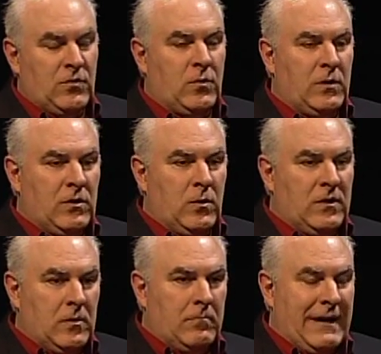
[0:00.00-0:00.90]
So what you do
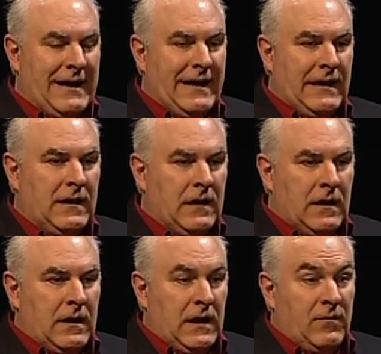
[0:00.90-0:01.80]
in your mind,
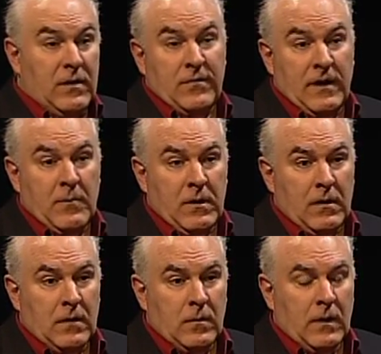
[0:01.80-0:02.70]
and if you have family
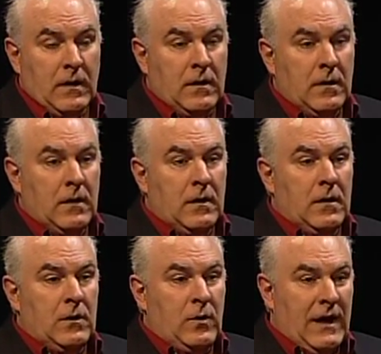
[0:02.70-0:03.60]
along the way, sure,
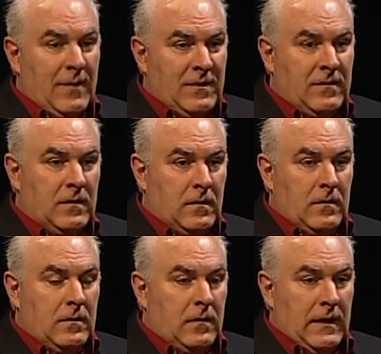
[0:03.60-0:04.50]
you have these
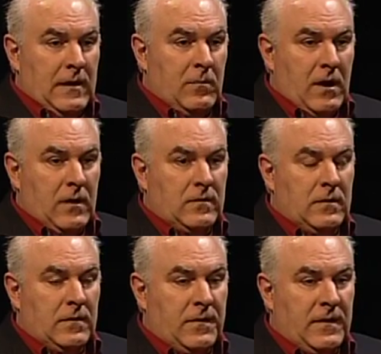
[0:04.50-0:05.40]
little landmarks and
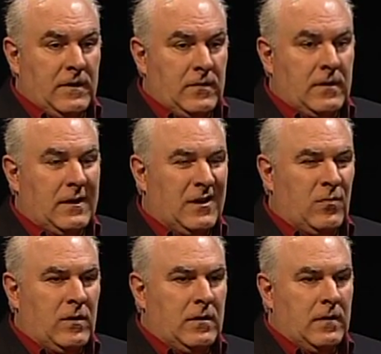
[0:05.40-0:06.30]
little things. Okay, I'm going to
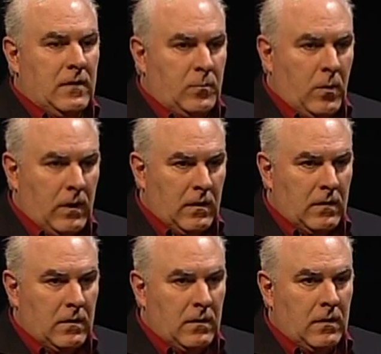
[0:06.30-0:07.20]
run to this point,
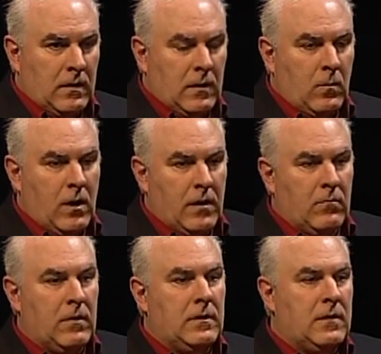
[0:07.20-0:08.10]
you know, and get water.
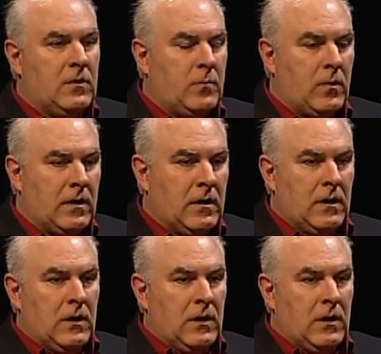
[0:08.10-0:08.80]
Run to this point.